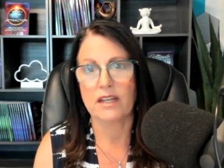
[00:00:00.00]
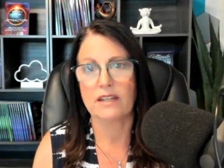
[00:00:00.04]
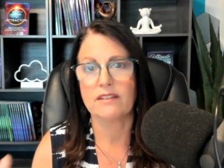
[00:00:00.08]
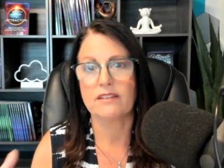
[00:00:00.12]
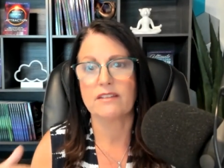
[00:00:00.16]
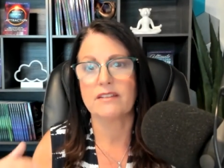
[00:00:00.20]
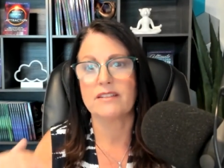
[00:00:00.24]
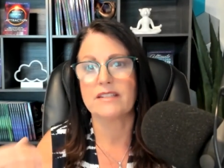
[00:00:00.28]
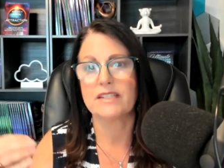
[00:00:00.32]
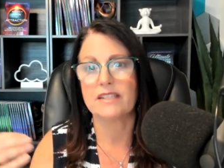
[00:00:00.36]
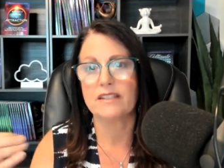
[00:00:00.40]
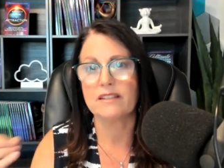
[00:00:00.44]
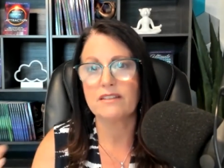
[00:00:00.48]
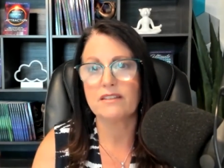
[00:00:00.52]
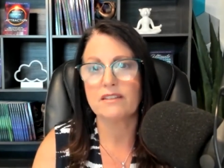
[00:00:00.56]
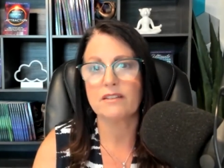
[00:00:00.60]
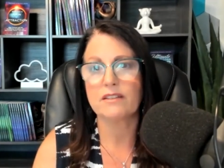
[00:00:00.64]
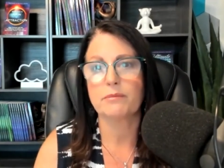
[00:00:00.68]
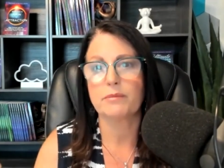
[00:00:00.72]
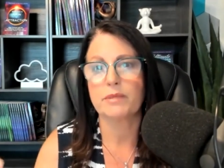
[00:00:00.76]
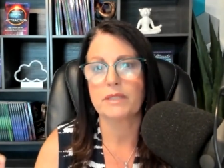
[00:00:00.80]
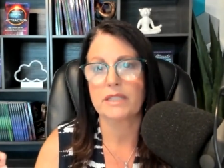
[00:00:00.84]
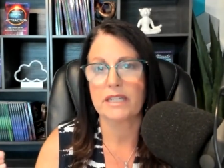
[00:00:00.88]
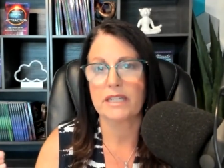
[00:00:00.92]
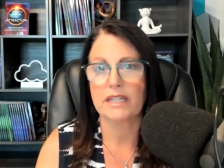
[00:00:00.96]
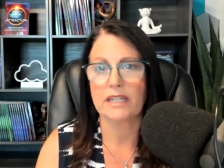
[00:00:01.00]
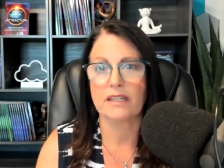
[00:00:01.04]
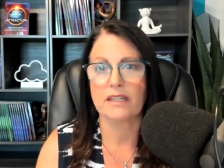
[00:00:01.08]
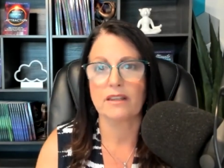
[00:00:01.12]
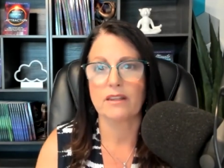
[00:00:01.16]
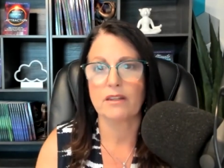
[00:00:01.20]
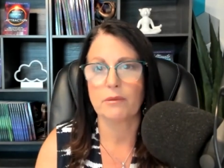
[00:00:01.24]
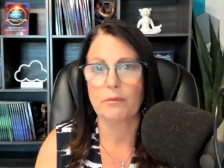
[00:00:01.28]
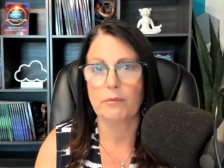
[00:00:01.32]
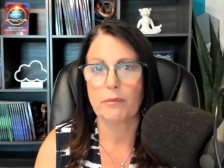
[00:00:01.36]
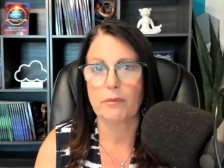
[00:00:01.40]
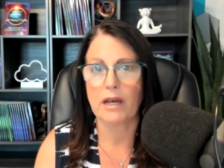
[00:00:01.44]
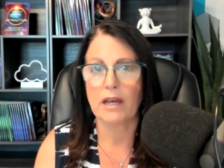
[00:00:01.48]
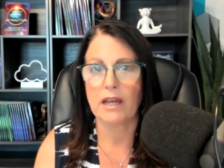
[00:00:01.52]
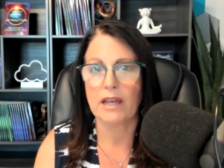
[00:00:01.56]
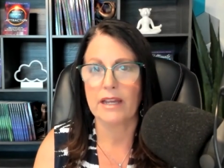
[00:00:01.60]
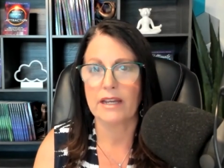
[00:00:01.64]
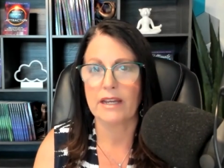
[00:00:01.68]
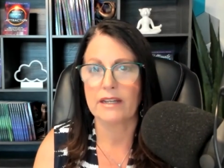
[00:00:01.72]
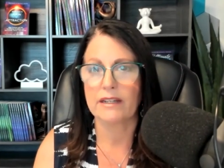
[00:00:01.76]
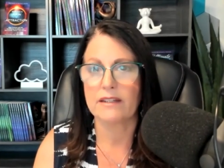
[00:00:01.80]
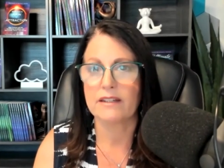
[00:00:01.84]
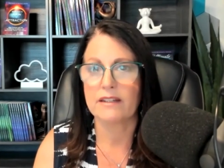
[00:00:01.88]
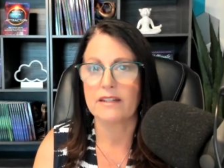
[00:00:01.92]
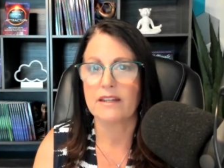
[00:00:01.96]
it's disciplining the
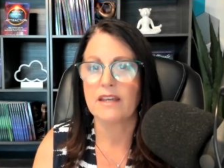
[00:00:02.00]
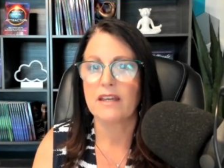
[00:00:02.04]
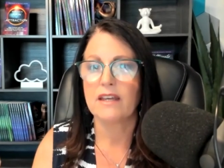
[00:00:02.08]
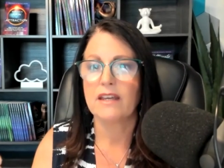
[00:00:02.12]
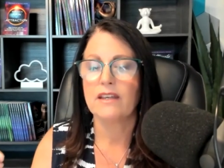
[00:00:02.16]
mind